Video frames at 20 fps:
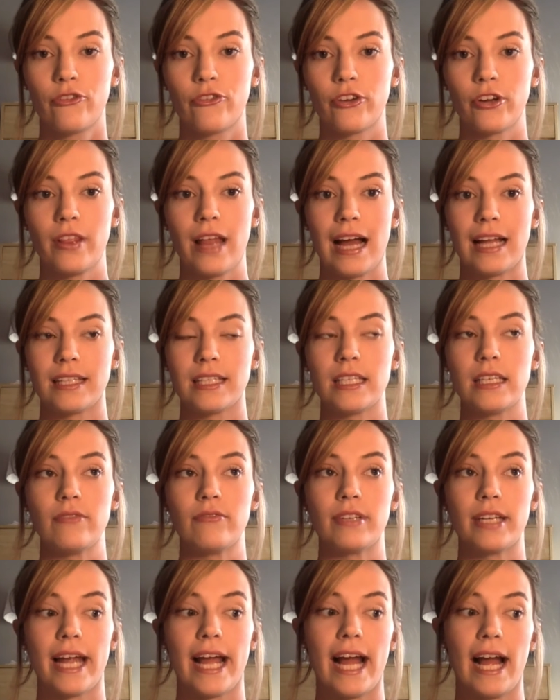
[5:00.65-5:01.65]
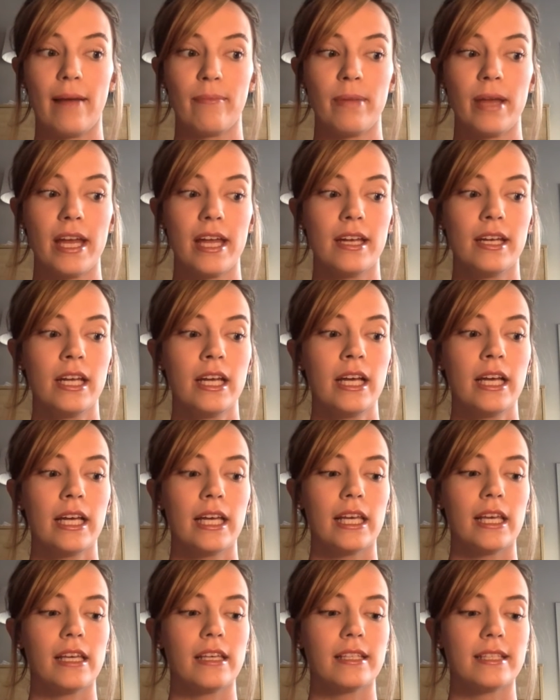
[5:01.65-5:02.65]
for that to even happen.
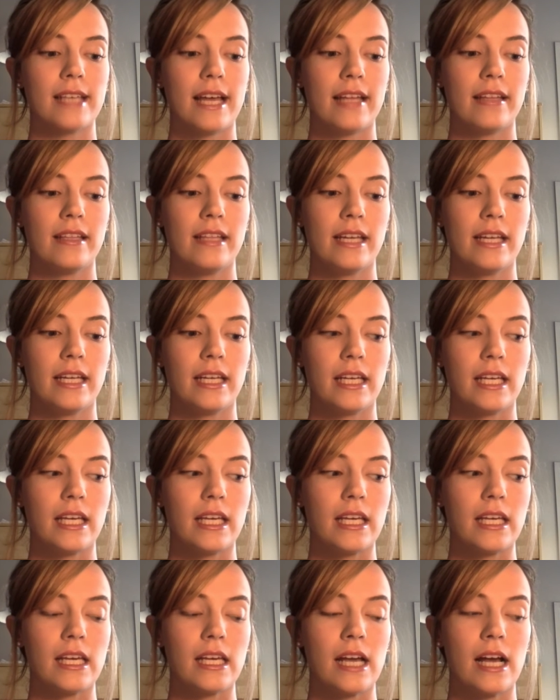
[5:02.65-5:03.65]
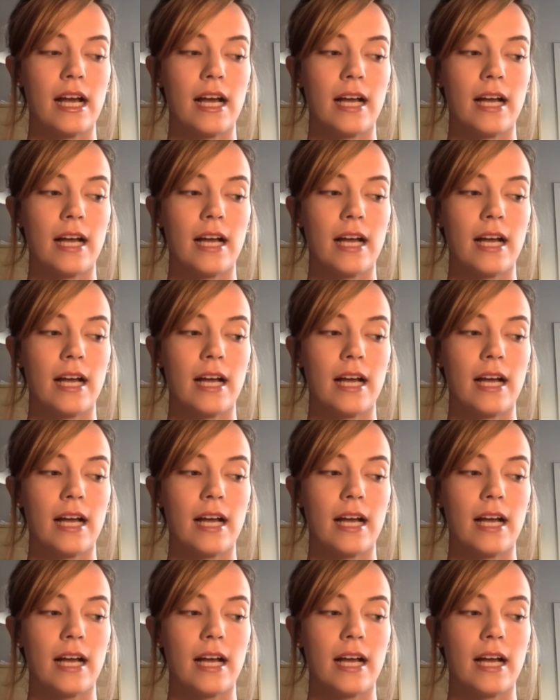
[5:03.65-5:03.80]
He said that he